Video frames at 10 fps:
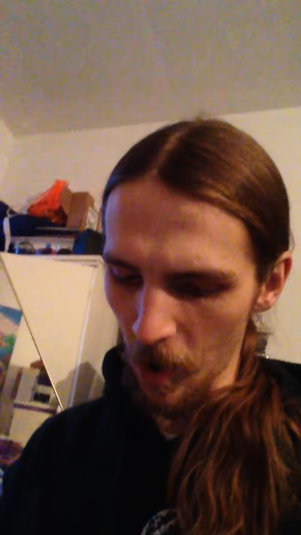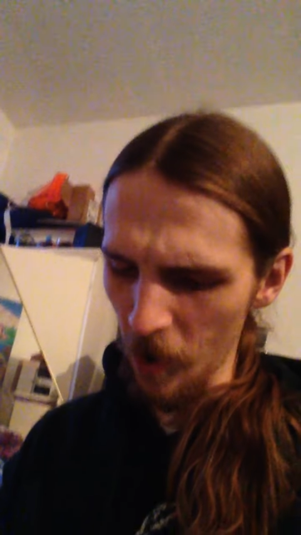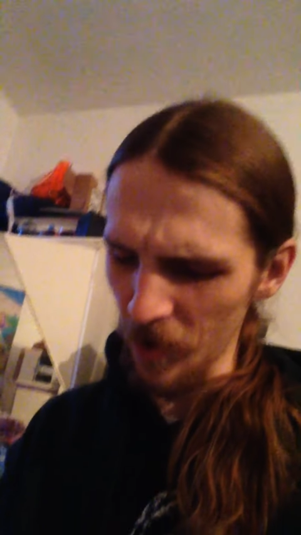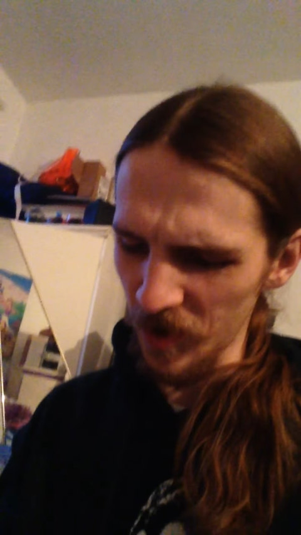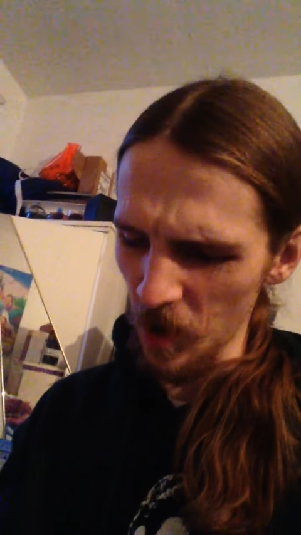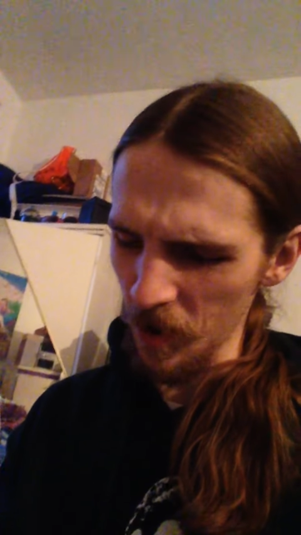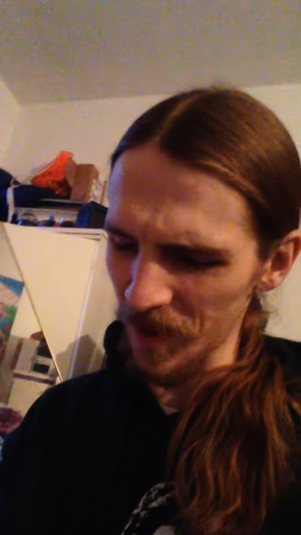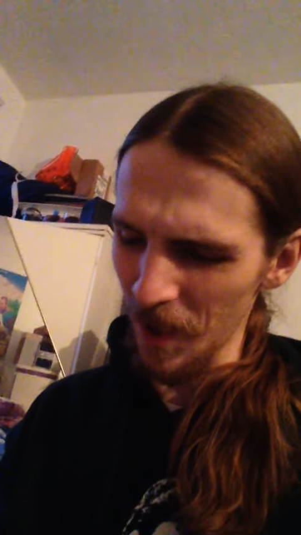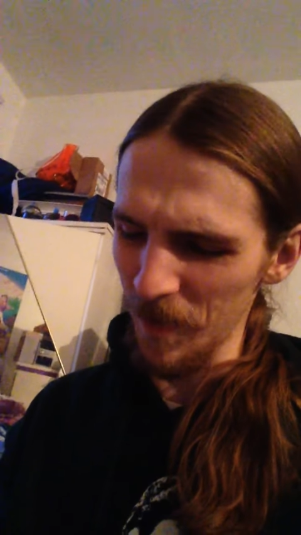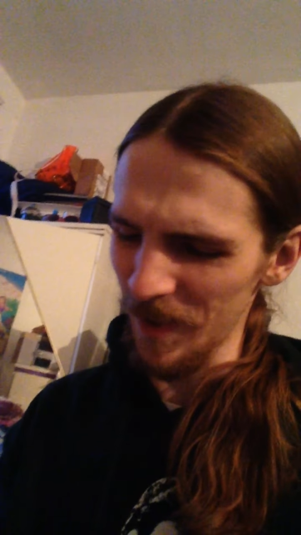All their songs
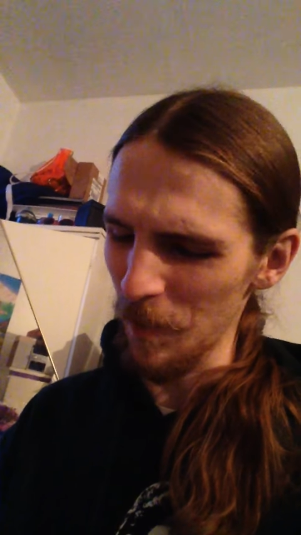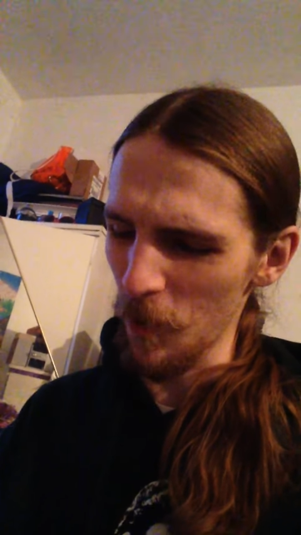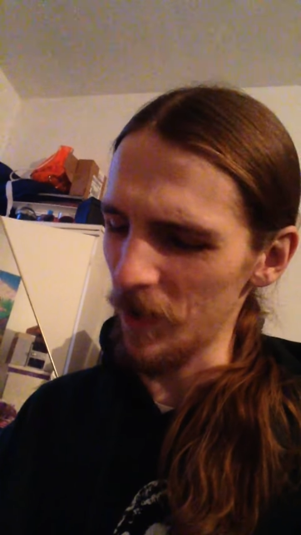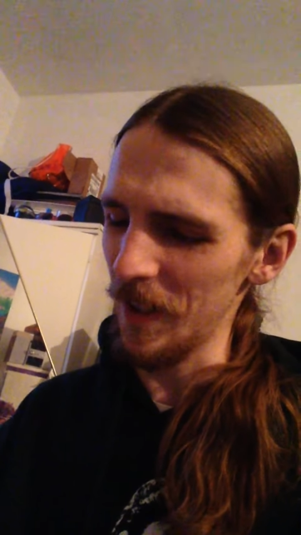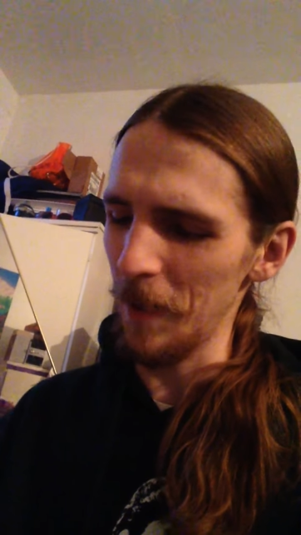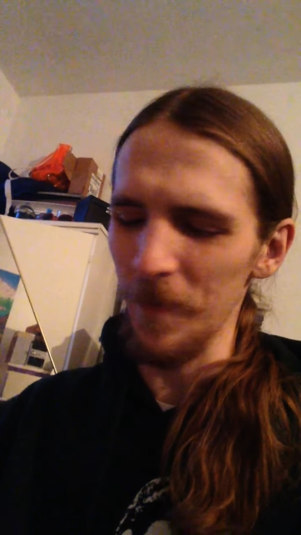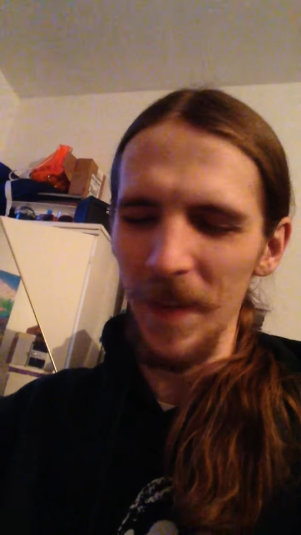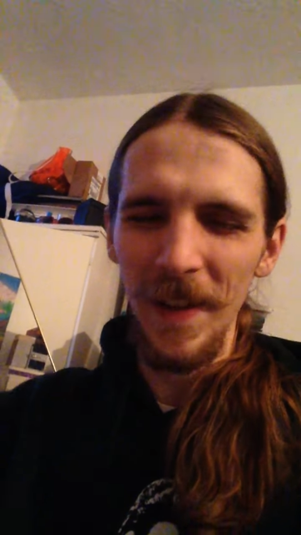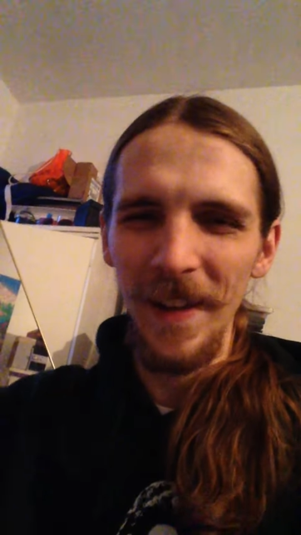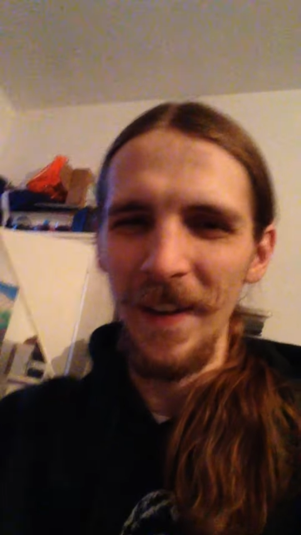hit me somewhere deep.
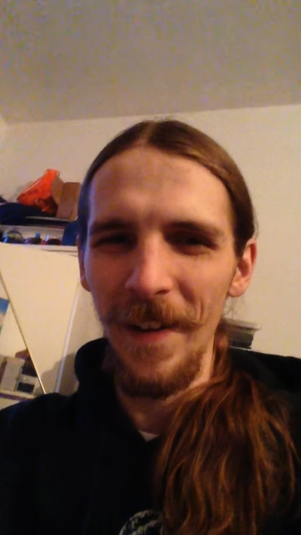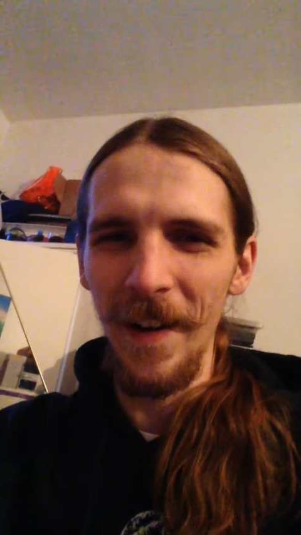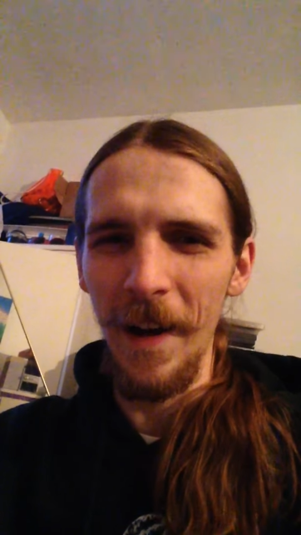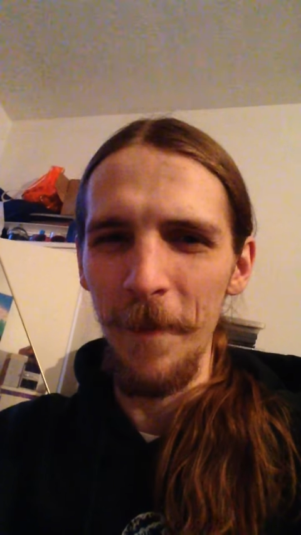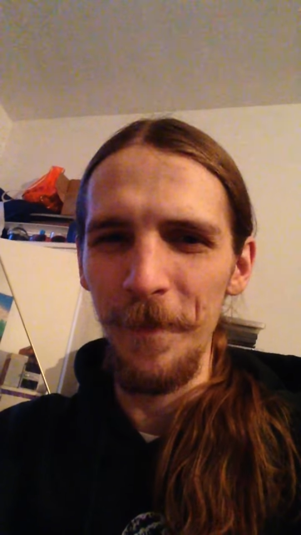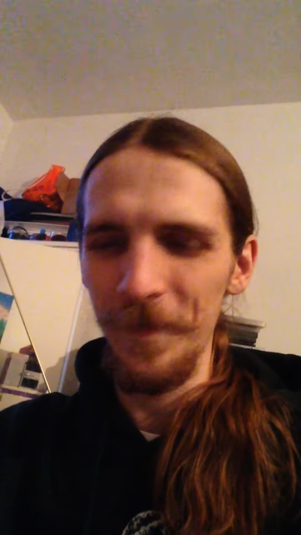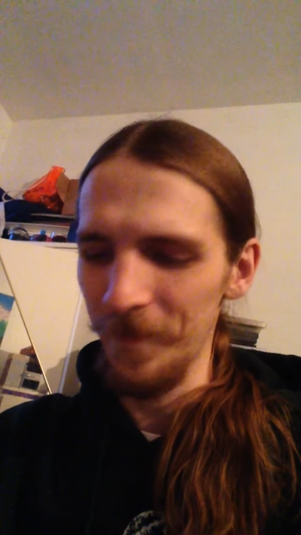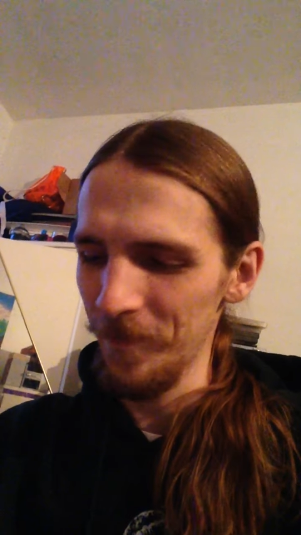Um,